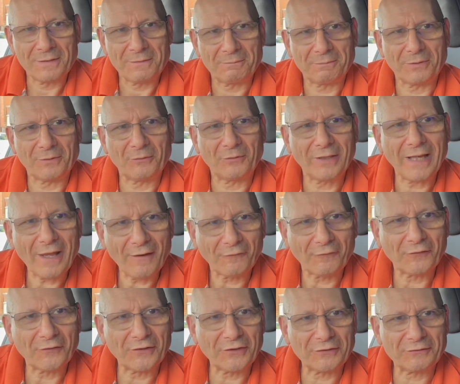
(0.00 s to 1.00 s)
But without
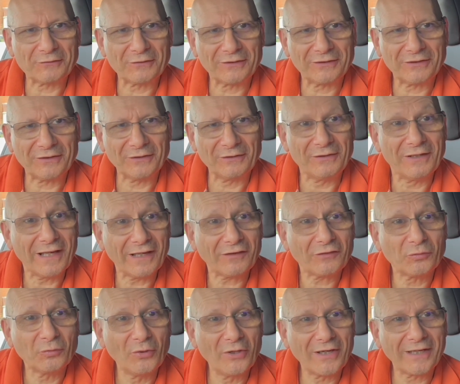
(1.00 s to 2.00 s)
further ado,
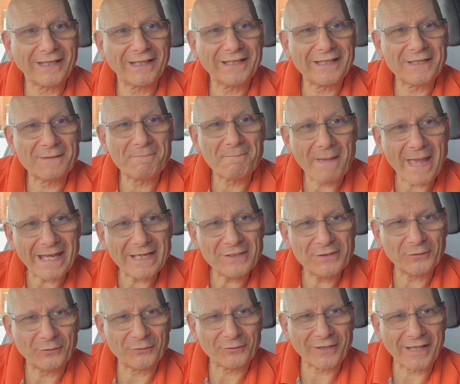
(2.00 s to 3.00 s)
let's work in the
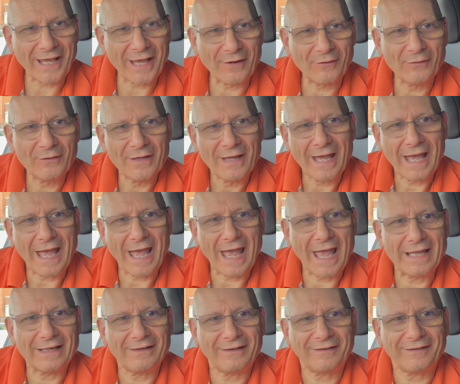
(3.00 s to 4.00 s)
manual now
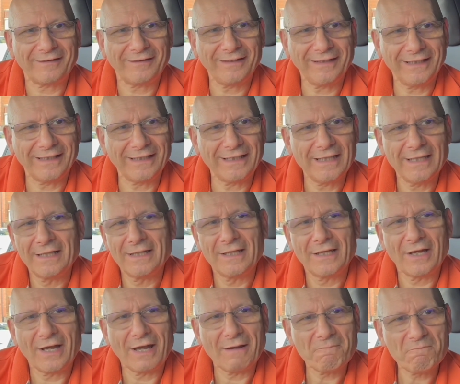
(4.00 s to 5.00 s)
and see
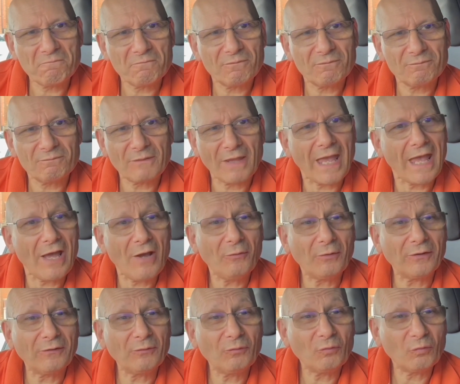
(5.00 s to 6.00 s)
how
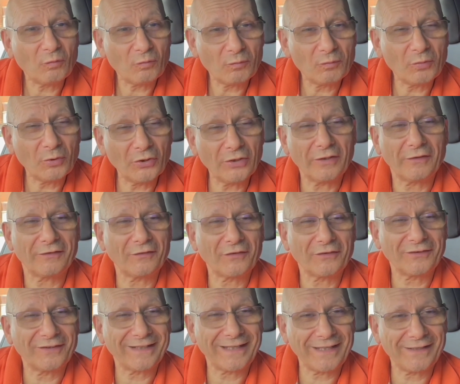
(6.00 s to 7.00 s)
we put this all
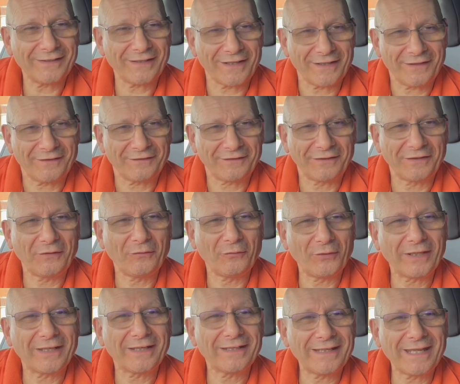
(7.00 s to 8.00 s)
together so that we
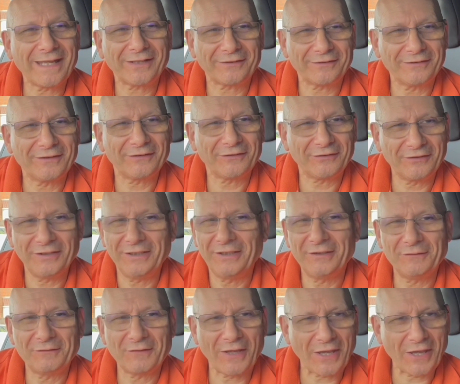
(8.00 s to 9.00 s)
can actually
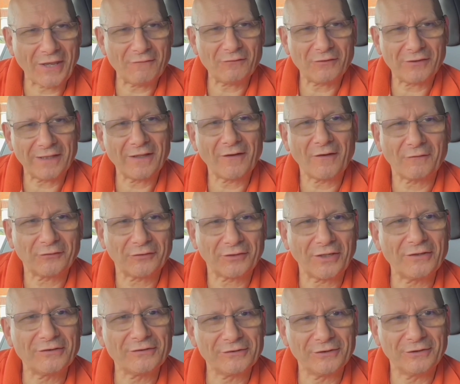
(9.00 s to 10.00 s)
achieve everything I've
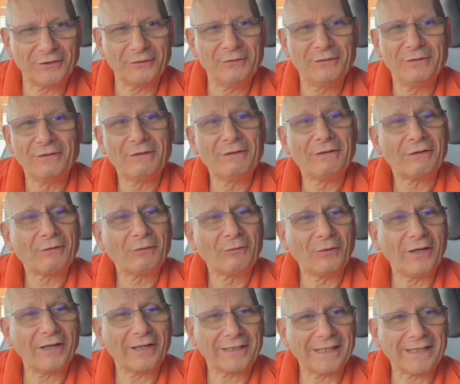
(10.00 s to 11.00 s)
shown you
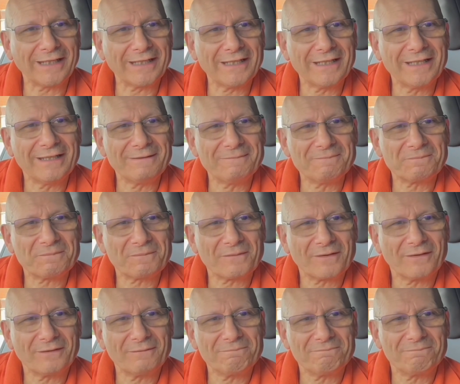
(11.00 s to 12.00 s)
working.
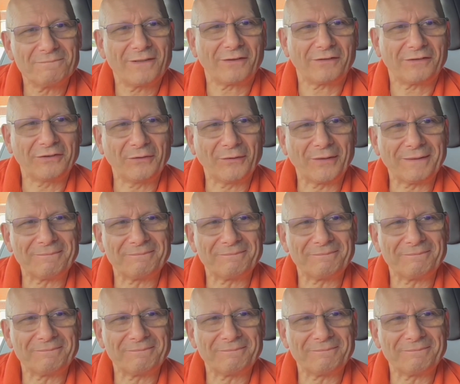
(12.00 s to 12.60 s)
Let's do it.